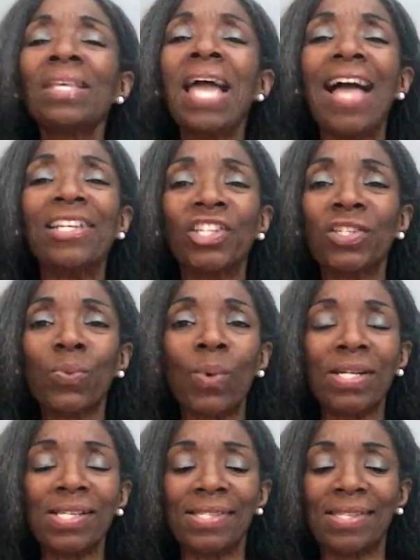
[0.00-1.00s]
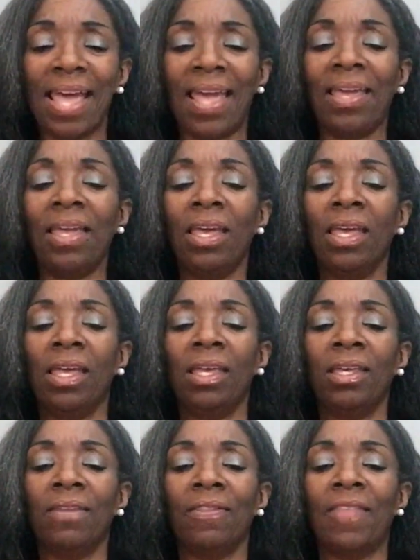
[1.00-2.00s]
I just want to say
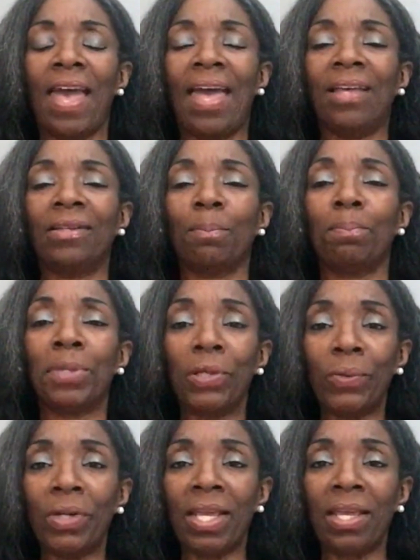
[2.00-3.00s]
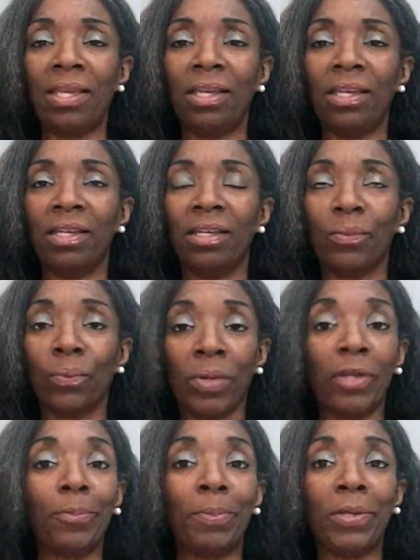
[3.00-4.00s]
that beauty,
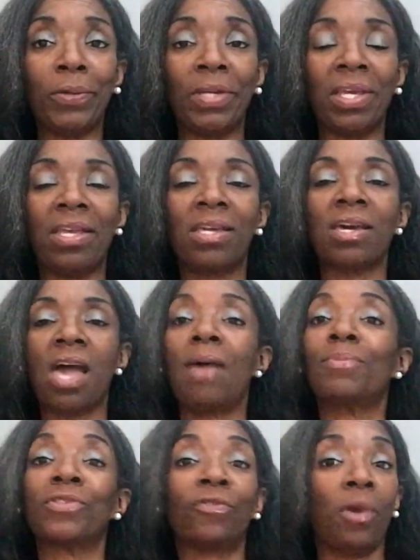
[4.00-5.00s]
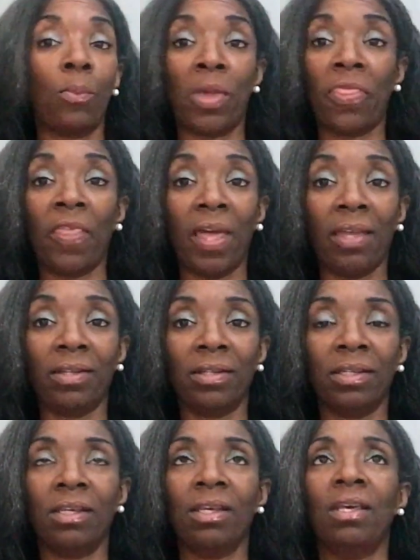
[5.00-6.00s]
real beauty, comes from within.
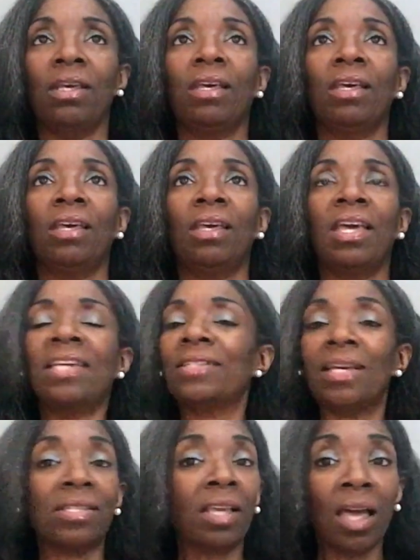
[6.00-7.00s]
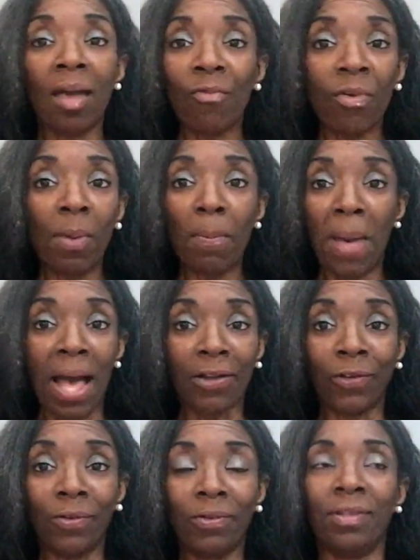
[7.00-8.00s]
It doesn't come from a
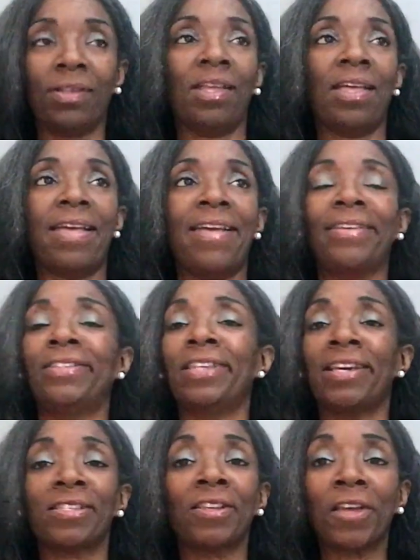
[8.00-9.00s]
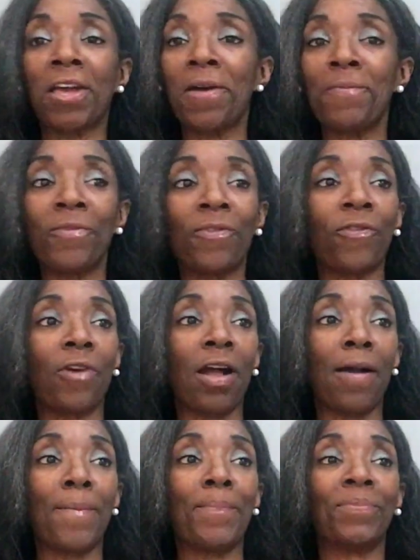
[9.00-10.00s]
bottle it doesn't come
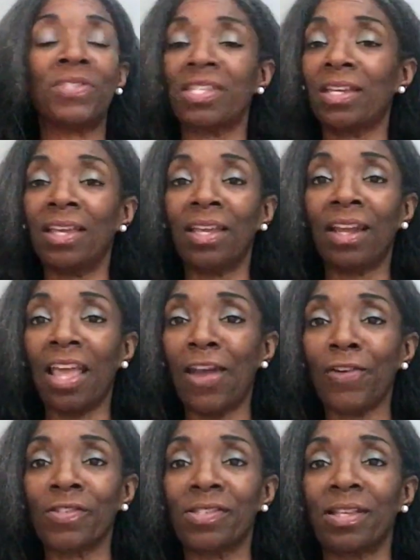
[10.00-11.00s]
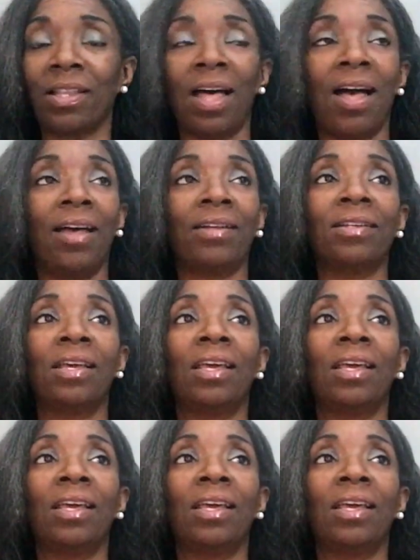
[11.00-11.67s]
from sitting in a hair salon.